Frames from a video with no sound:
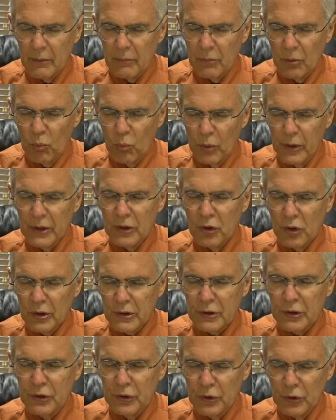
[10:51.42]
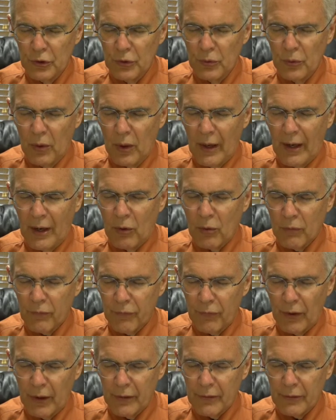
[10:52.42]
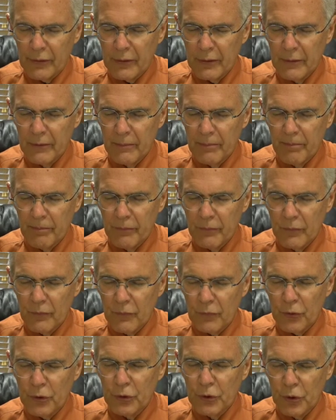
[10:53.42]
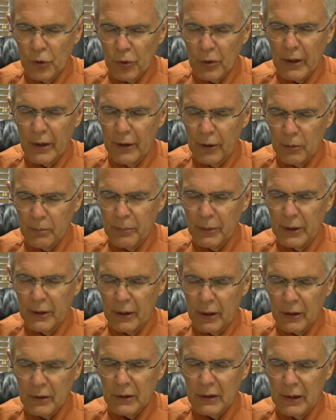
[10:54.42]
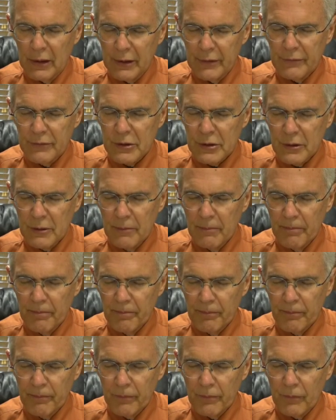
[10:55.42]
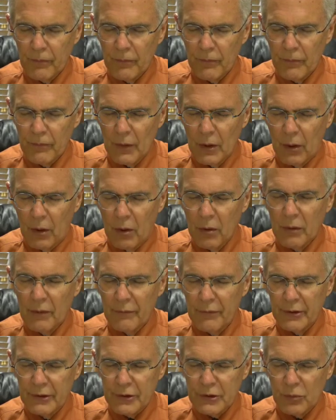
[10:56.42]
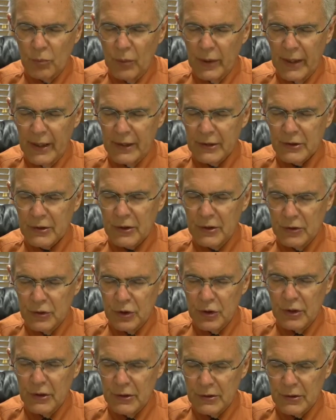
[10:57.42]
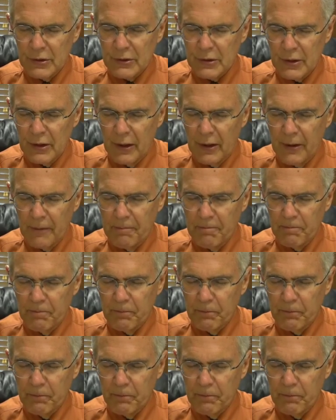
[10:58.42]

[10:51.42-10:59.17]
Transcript: But we look to you, our Father, for your help in our lives. All of this we ask in Jesus' name.